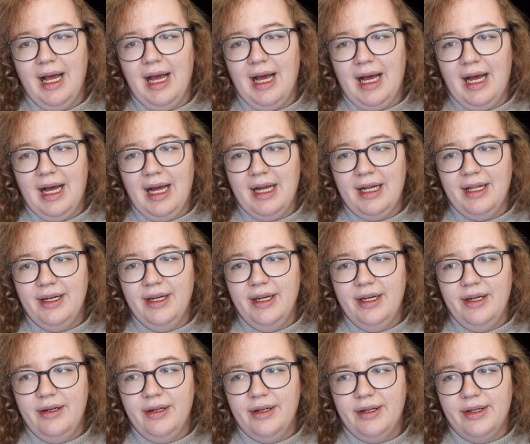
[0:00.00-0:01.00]

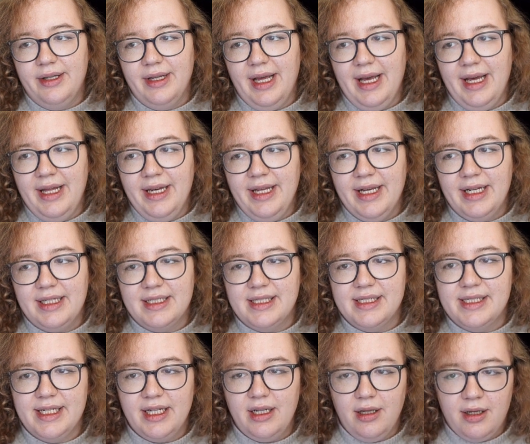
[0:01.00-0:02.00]
And any
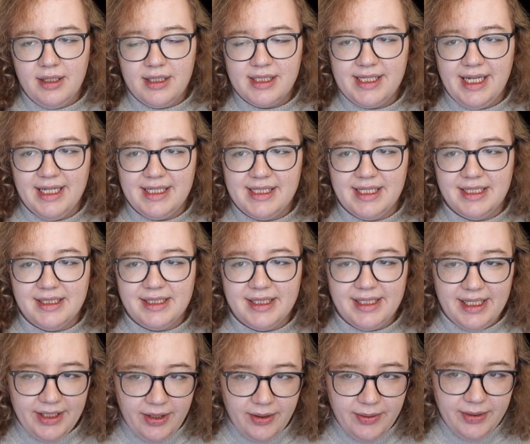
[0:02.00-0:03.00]
existing logs get sent to
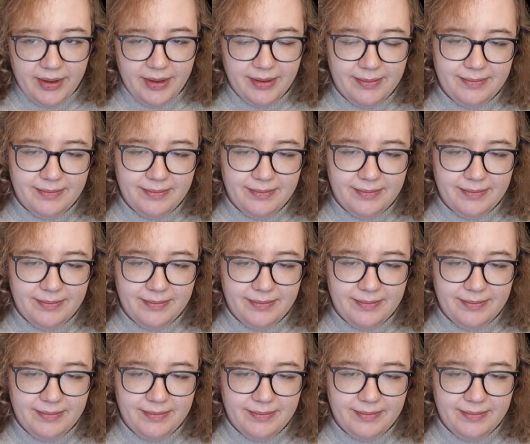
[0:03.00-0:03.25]
that node.